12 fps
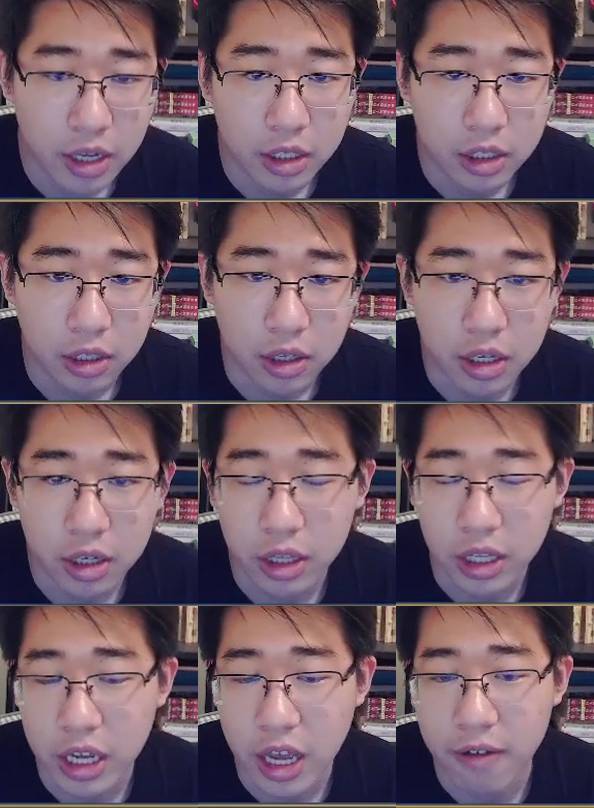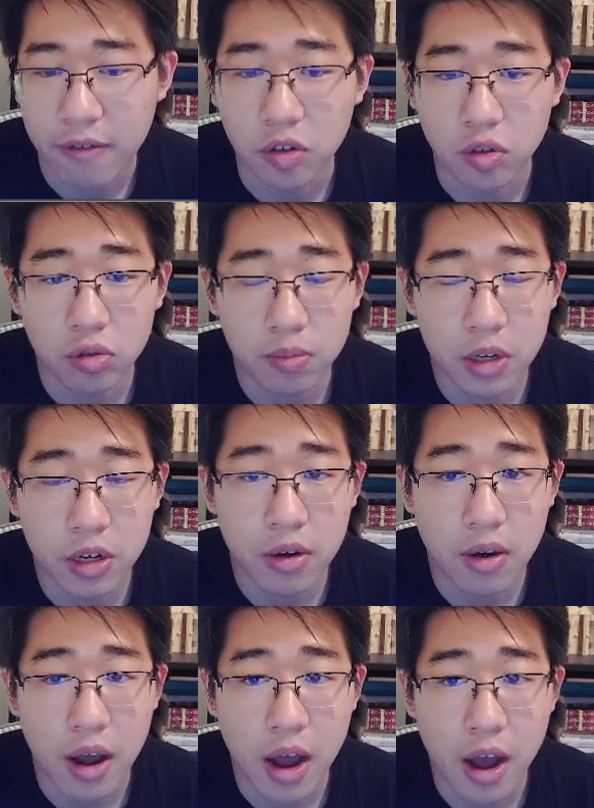So here they have a
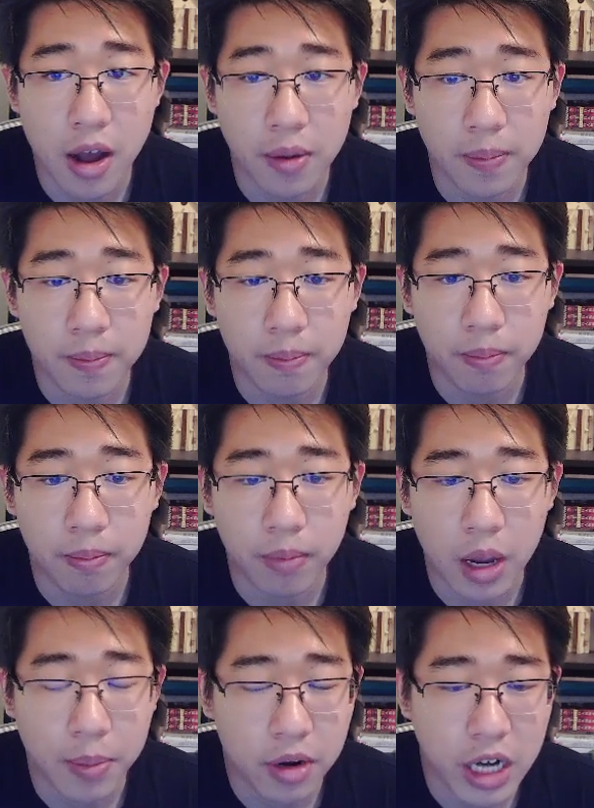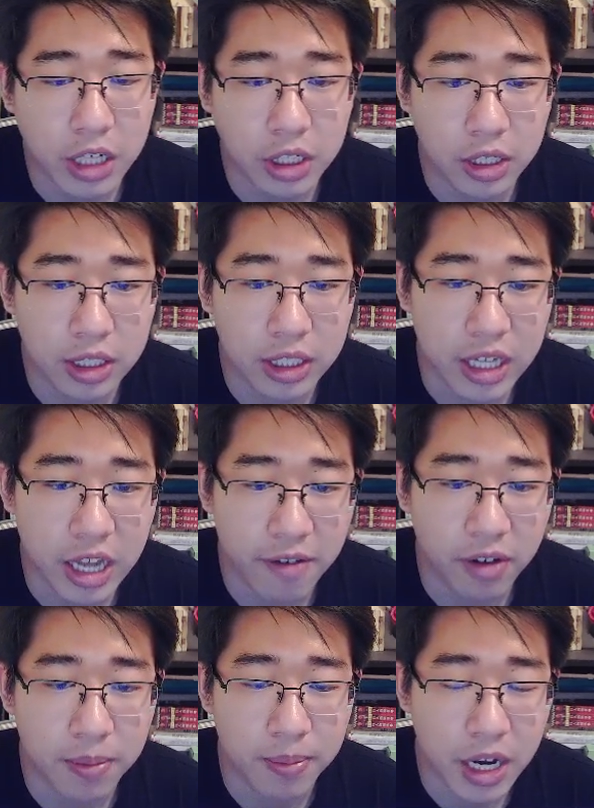Azumarill. I want to actually
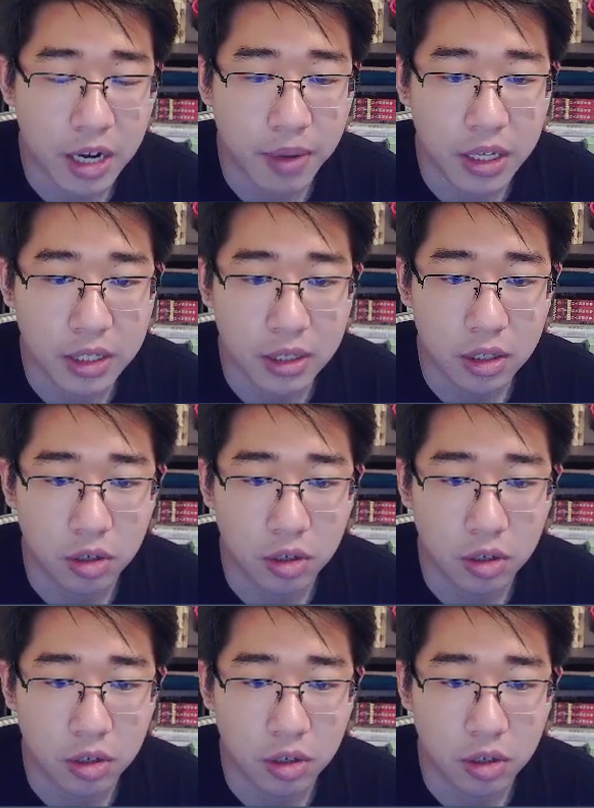save the Mandibuzz